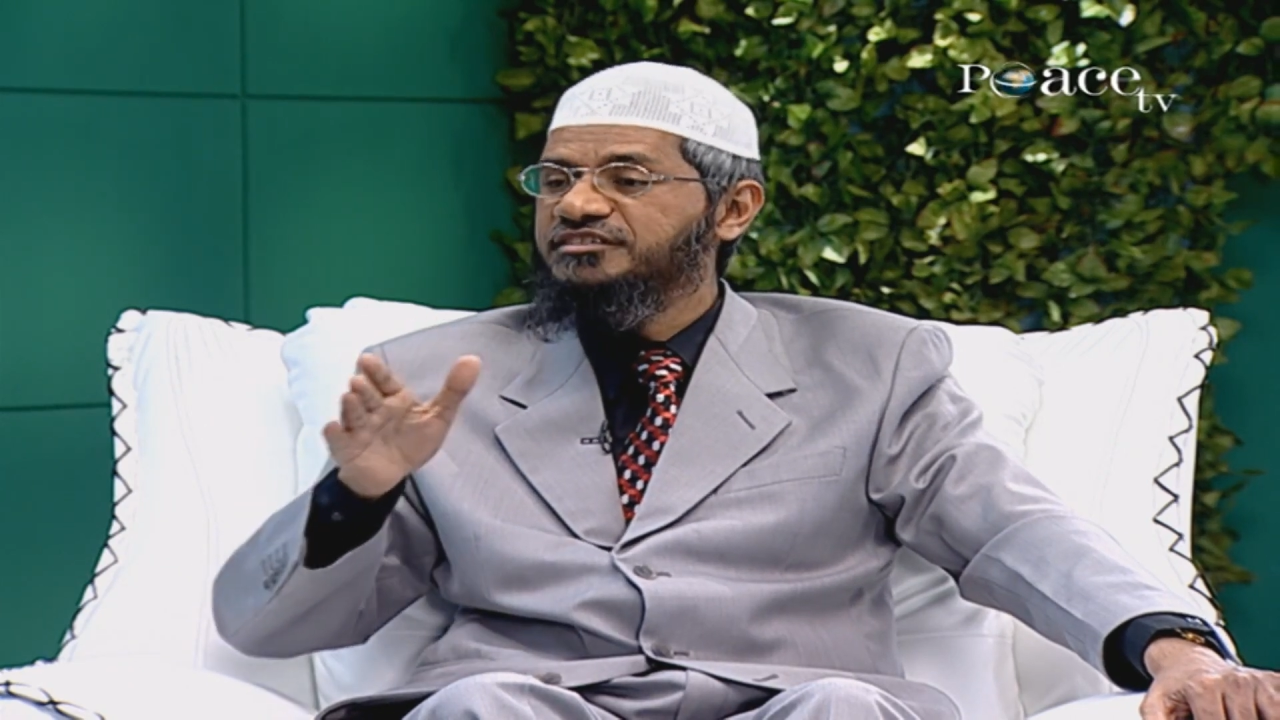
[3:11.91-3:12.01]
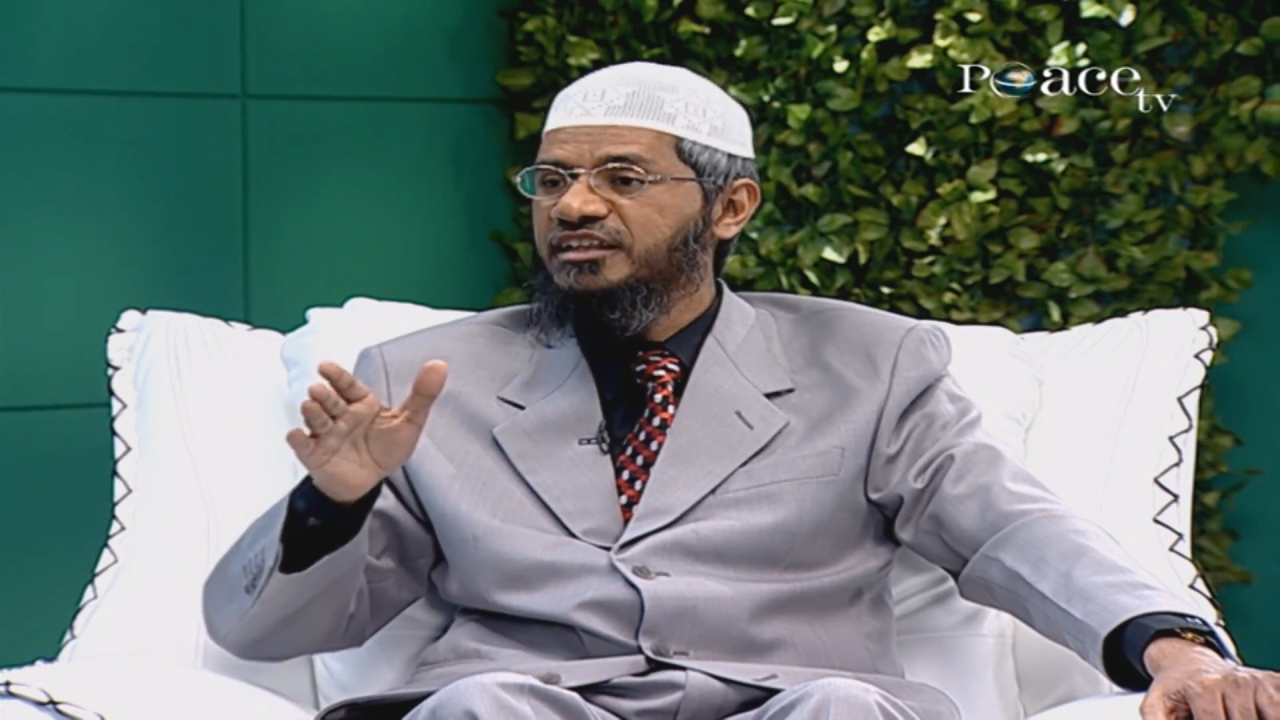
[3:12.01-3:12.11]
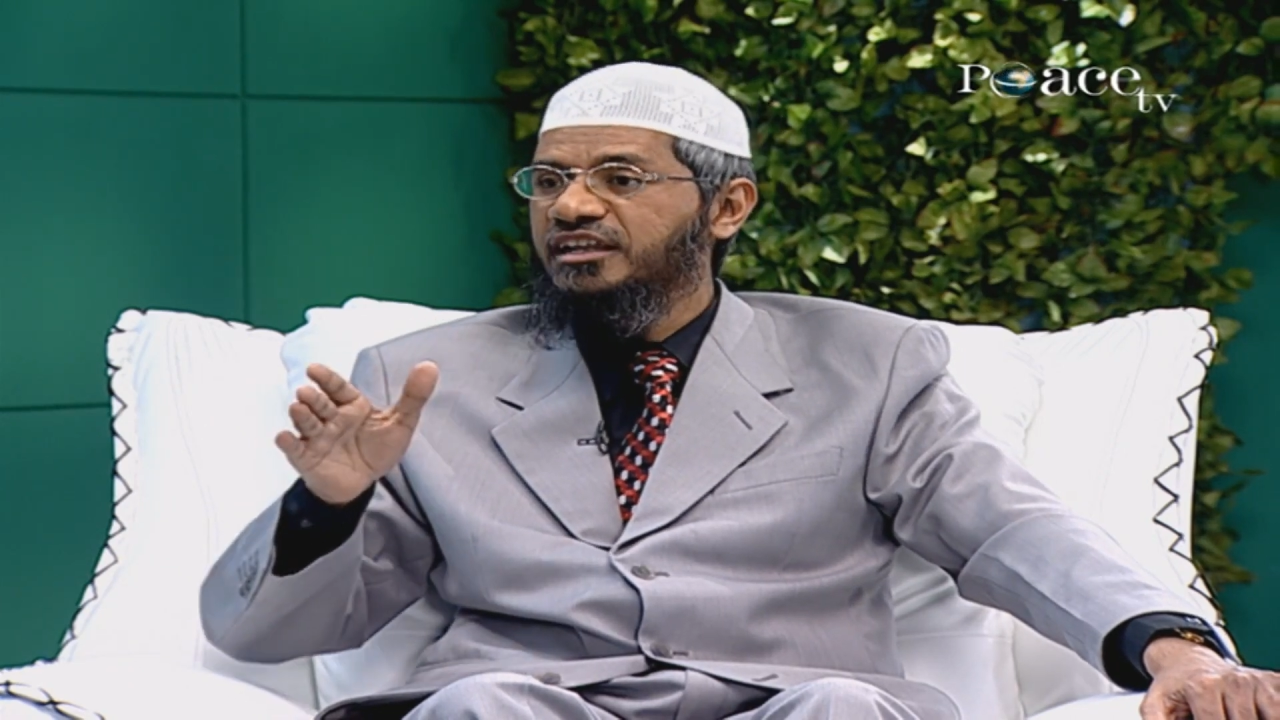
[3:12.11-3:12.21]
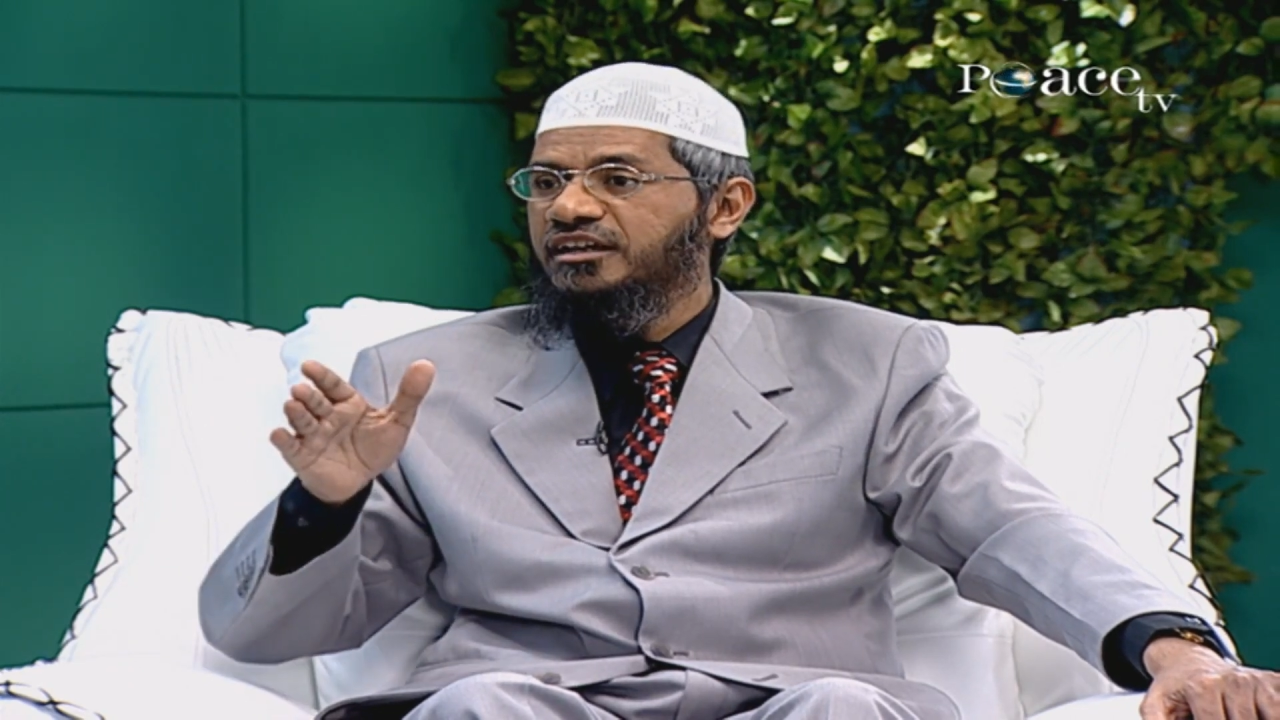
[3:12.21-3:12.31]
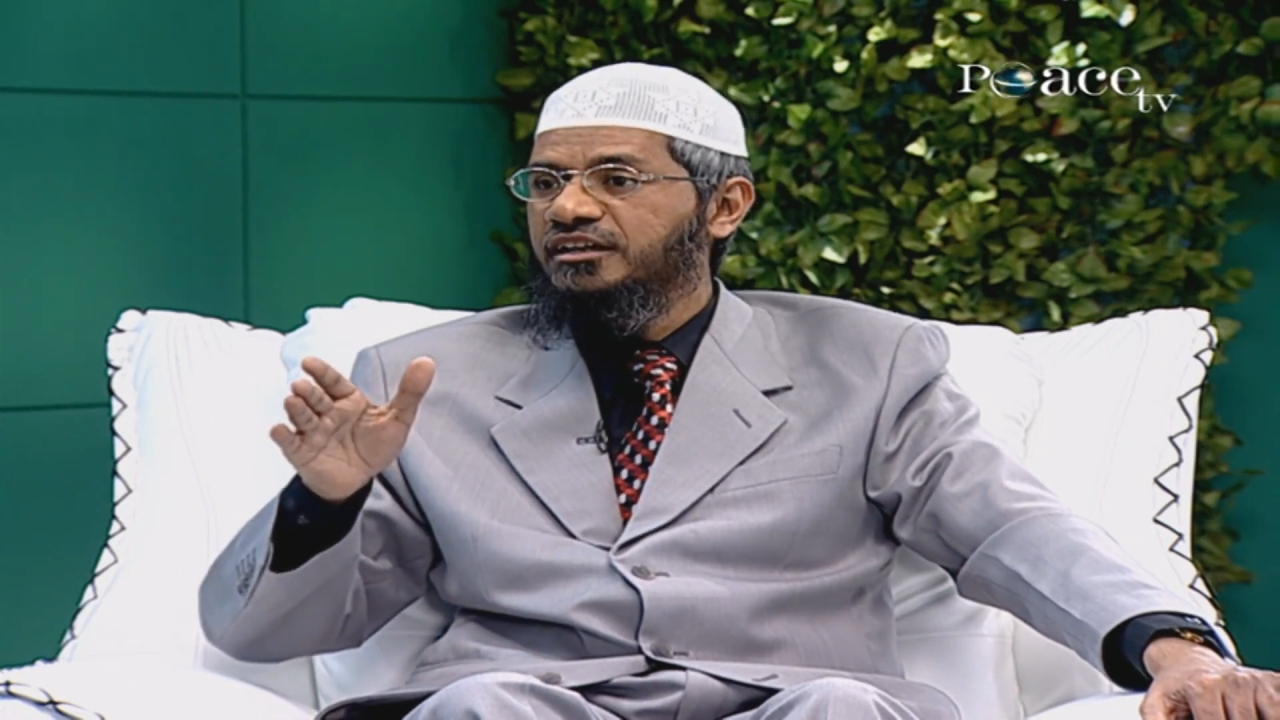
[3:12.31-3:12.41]

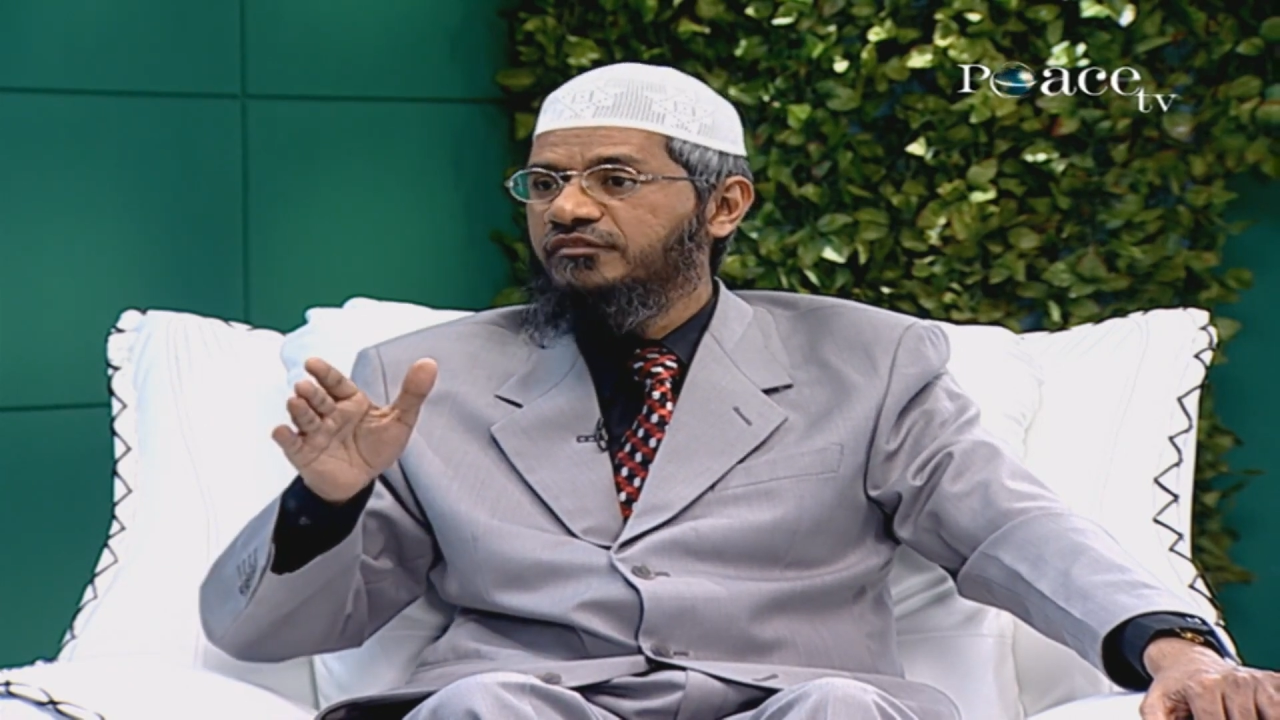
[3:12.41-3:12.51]
salah